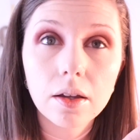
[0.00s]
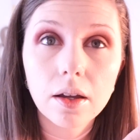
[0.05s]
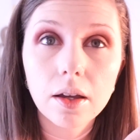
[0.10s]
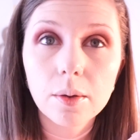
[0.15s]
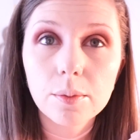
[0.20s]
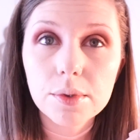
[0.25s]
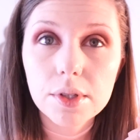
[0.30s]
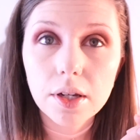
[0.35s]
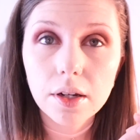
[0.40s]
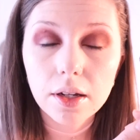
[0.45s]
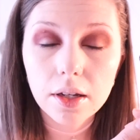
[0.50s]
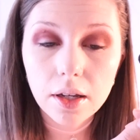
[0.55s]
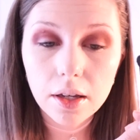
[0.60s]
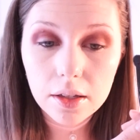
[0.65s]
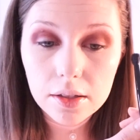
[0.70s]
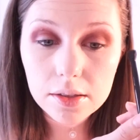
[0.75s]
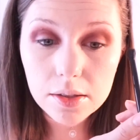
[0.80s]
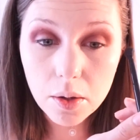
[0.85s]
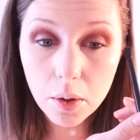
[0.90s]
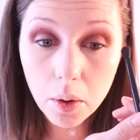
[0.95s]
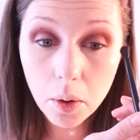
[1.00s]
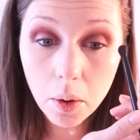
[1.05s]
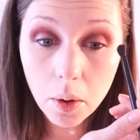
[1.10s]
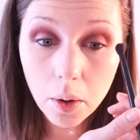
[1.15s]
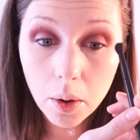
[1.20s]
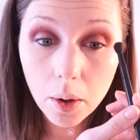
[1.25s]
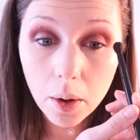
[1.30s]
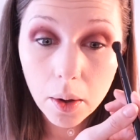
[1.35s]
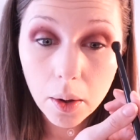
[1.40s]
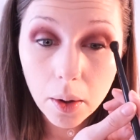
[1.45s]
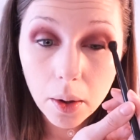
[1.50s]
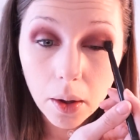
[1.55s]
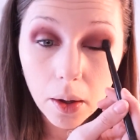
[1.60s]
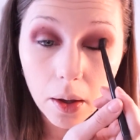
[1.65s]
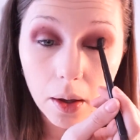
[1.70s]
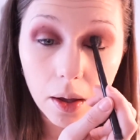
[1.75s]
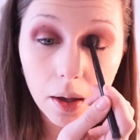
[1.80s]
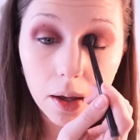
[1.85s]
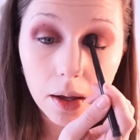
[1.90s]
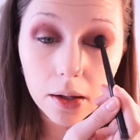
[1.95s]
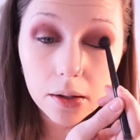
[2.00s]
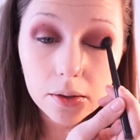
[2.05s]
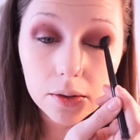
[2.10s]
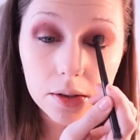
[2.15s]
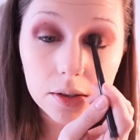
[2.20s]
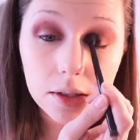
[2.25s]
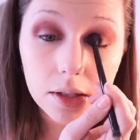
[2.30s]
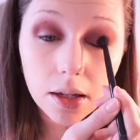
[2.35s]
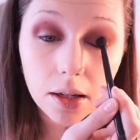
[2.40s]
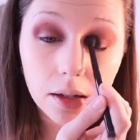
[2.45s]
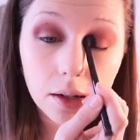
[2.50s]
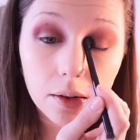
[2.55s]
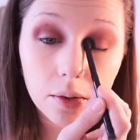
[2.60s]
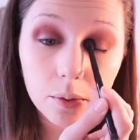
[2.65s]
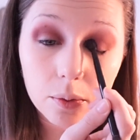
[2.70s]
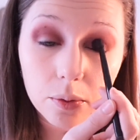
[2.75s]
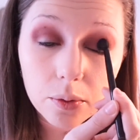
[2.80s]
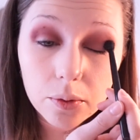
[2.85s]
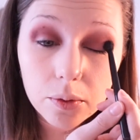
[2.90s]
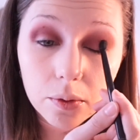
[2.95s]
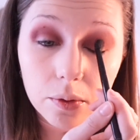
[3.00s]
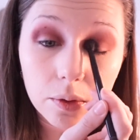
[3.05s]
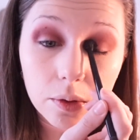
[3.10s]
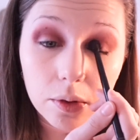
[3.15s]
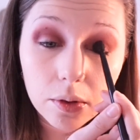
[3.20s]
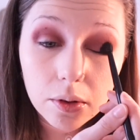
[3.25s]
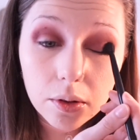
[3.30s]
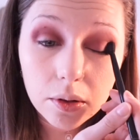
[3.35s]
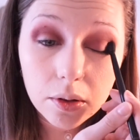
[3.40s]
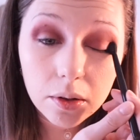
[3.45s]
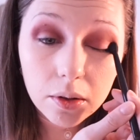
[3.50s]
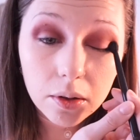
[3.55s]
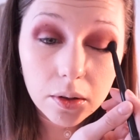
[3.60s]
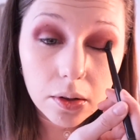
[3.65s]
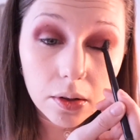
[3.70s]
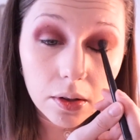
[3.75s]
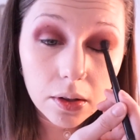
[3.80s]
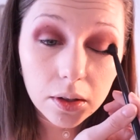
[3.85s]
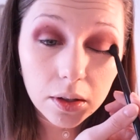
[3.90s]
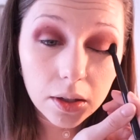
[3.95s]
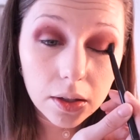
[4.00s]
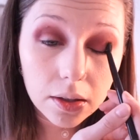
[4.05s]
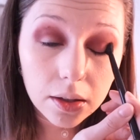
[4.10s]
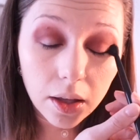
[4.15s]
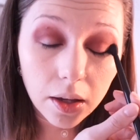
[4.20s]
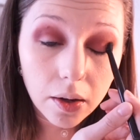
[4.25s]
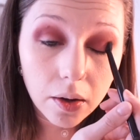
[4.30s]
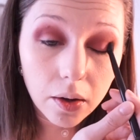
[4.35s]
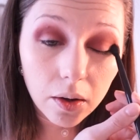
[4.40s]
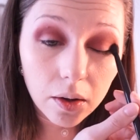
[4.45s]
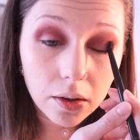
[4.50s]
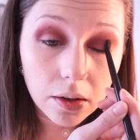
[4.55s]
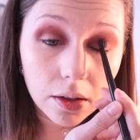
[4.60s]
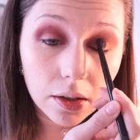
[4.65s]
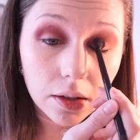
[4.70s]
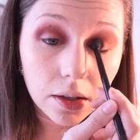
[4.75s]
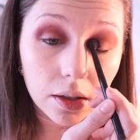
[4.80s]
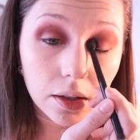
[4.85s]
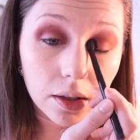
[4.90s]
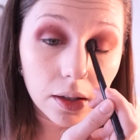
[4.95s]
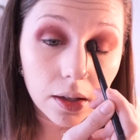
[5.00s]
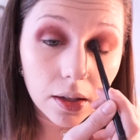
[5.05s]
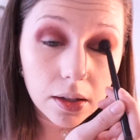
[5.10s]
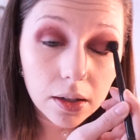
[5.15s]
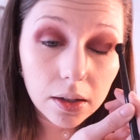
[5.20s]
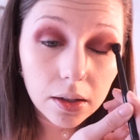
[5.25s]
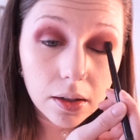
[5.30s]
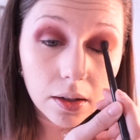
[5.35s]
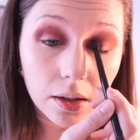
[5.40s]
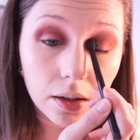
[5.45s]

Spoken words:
I'm sorry guys. And just kind of get that all in the lid.